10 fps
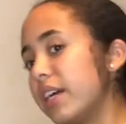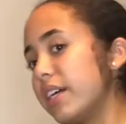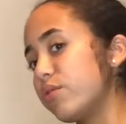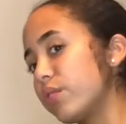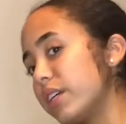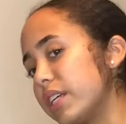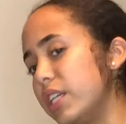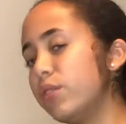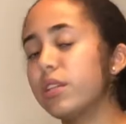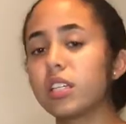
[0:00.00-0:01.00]
It's really
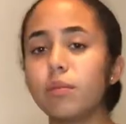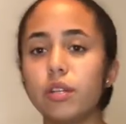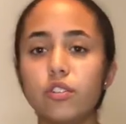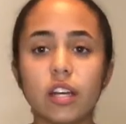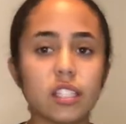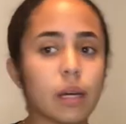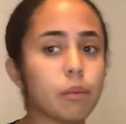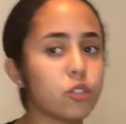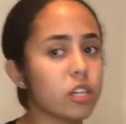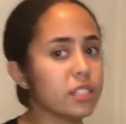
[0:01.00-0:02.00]
cute. This could be dressed up
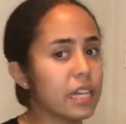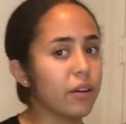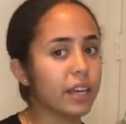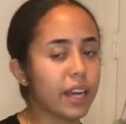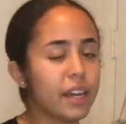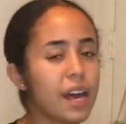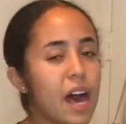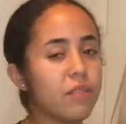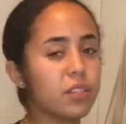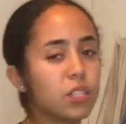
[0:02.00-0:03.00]
or dressed down. I kind of
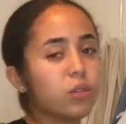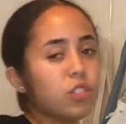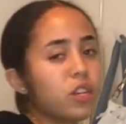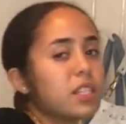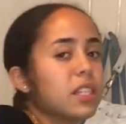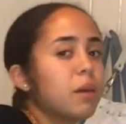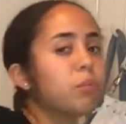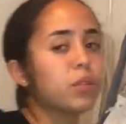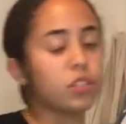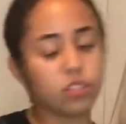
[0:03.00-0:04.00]
have it so it's dressed up with the